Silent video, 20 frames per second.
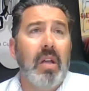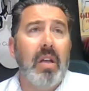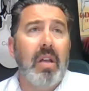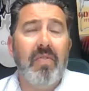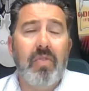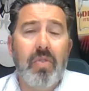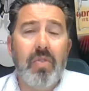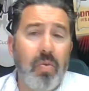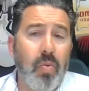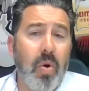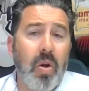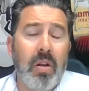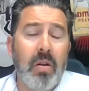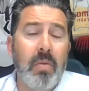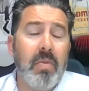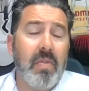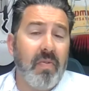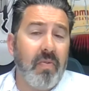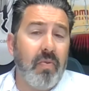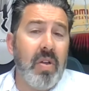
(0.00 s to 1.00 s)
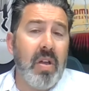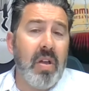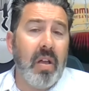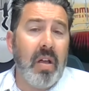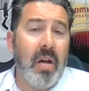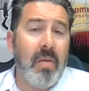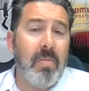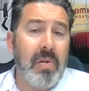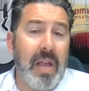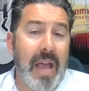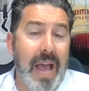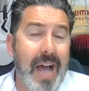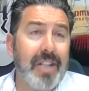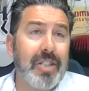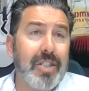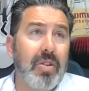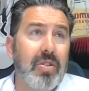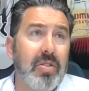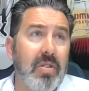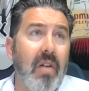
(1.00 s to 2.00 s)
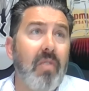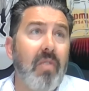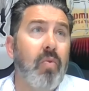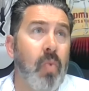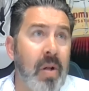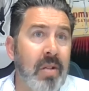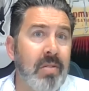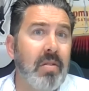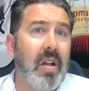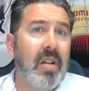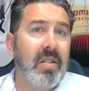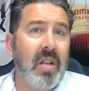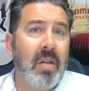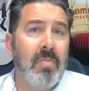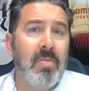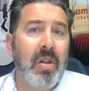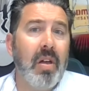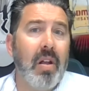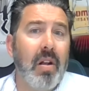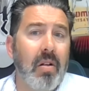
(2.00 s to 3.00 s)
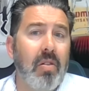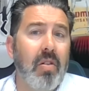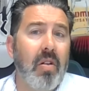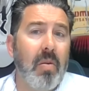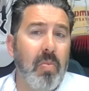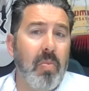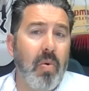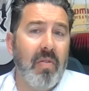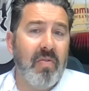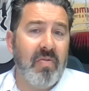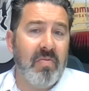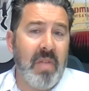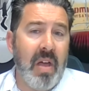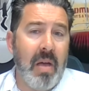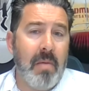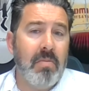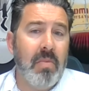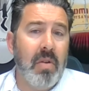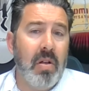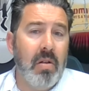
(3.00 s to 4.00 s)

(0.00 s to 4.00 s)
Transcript: if you're working with a free company, ask yourself, when's the last time you got a clear report from them?